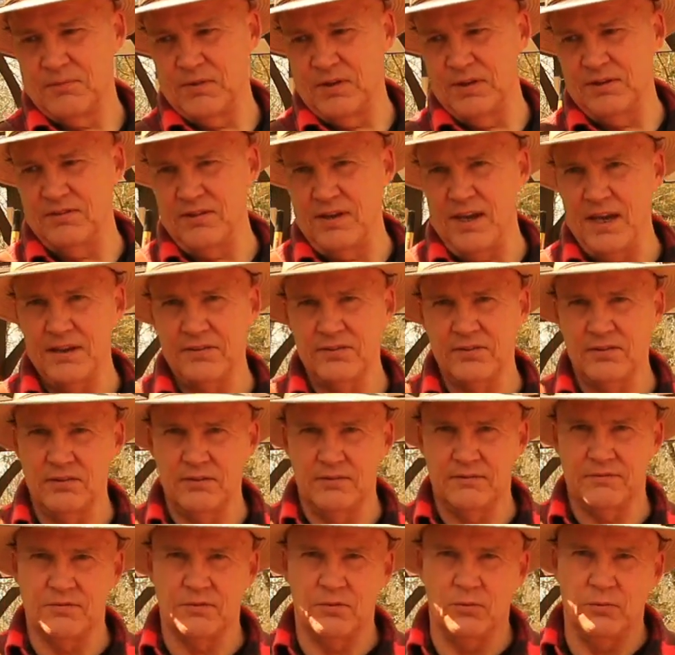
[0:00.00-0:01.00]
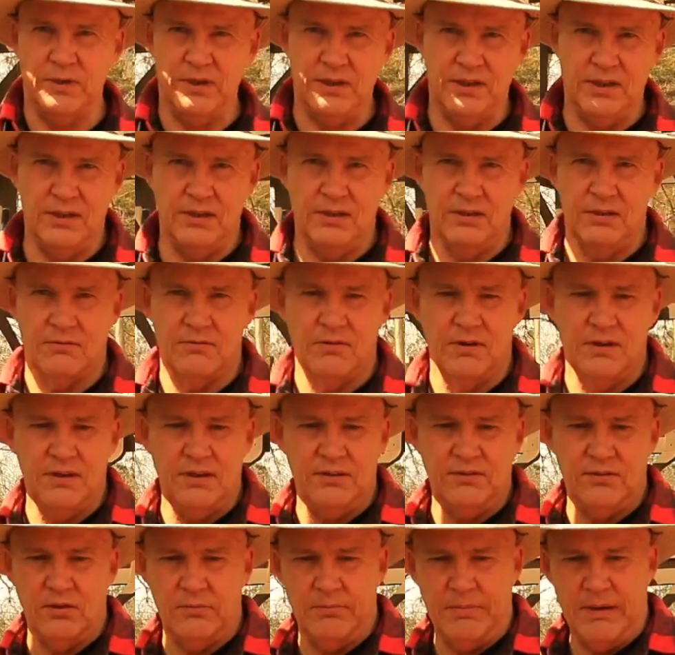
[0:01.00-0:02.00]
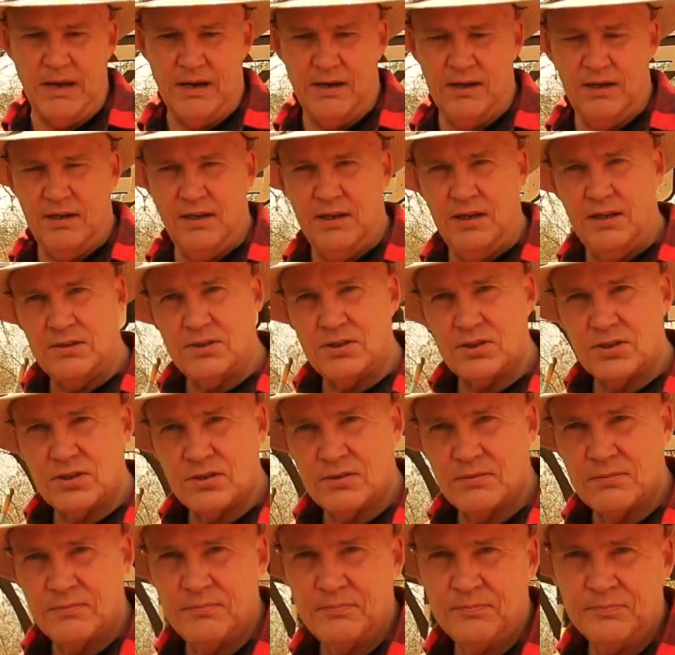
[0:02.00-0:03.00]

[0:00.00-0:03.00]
It's excellent for weeding. You run this about an inch